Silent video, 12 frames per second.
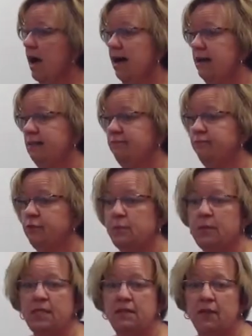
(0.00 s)
on
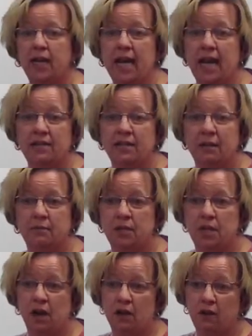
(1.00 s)
specific concepts
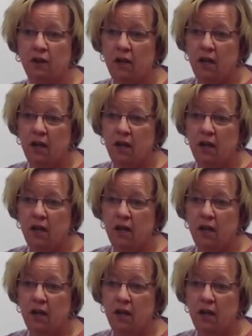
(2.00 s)
in our